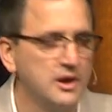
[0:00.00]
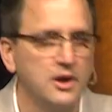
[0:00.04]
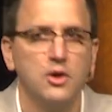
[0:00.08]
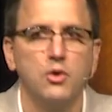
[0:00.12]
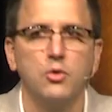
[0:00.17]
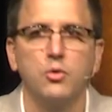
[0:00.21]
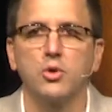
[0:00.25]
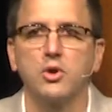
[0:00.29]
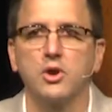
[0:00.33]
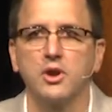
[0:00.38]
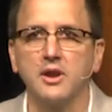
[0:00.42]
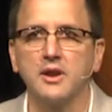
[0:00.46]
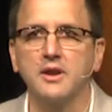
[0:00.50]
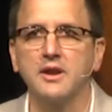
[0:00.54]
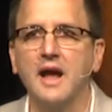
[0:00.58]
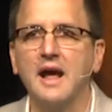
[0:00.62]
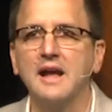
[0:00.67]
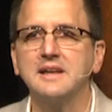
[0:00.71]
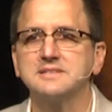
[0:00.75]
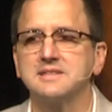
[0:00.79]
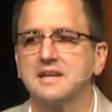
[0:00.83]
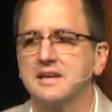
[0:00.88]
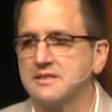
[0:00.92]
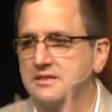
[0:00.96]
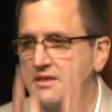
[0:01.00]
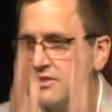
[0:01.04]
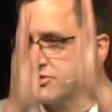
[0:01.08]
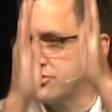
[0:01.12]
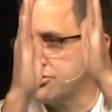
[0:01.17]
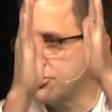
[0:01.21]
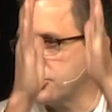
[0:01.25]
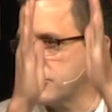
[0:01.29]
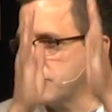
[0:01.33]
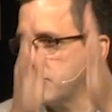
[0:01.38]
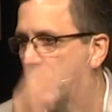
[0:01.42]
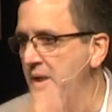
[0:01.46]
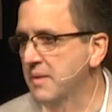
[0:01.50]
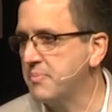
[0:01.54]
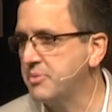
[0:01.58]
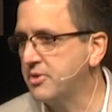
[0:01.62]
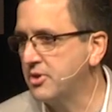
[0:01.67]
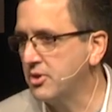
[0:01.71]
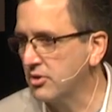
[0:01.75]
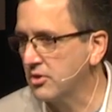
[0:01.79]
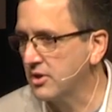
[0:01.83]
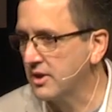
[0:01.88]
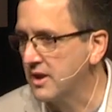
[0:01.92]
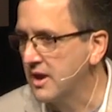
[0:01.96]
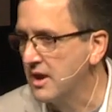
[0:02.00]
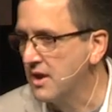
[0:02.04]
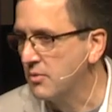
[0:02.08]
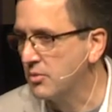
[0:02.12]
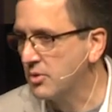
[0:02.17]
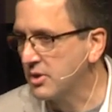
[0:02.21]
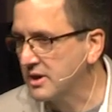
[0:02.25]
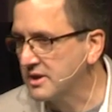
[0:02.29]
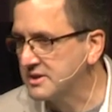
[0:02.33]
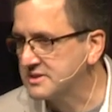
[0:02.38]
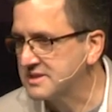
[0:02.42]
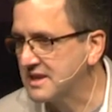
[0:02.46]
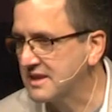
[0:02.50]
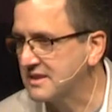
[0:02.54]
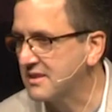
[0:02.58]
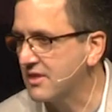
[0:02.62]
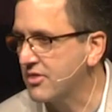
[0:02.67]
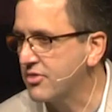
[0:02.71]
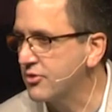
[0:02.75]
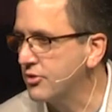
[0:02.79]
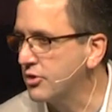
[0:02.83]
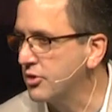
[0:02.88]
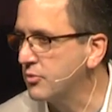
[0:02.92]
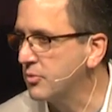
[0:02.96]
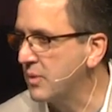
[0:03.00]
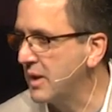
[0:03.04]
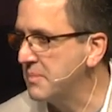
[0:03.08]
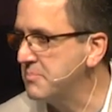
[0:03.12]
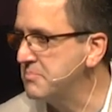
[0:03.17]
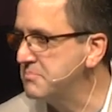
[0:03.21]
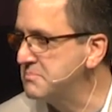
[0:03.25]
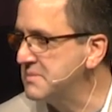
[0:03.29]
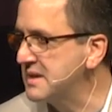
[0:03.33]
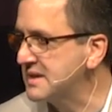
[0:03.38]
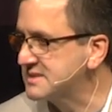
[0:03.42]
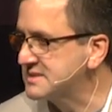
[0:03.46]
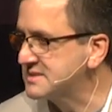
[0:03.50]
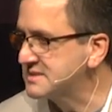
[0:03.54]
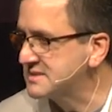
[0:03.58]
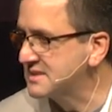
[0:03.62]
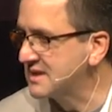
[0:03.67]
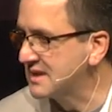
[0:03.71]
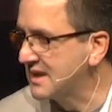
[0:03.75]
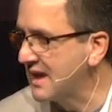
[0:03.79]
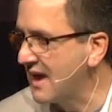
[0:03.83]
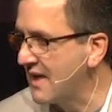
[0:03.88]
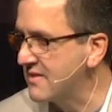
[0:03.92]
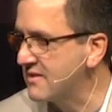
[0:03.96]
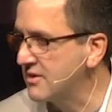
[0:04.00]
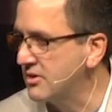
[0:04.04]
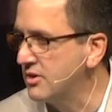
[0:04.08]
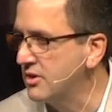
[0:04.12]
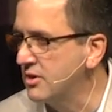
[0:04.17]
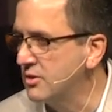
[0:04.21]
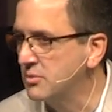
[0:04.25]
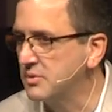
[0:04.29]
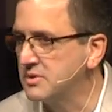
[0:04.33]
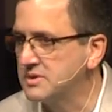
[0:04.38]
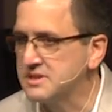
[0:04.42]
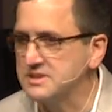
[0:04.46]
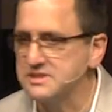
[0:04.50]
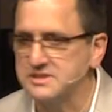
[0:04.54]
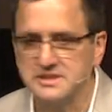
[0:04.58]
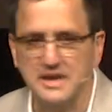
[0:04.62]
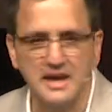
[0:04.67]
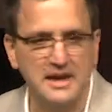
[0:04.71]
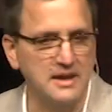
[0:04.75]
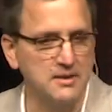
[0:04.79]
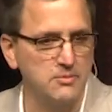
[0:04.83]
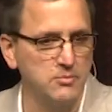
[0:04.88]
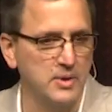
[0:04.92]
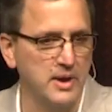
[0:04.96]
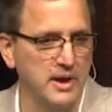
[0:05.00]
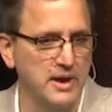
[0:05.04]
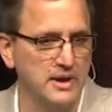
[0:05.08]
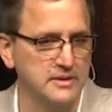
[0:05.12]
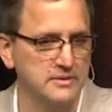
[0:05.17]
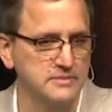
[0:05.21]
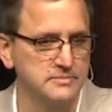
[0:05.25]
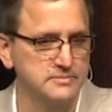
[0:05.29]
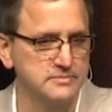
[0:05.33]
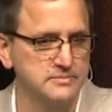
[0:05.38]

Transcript: We're going to not take the third way purely. We're going to take the third way mixed together with the second way.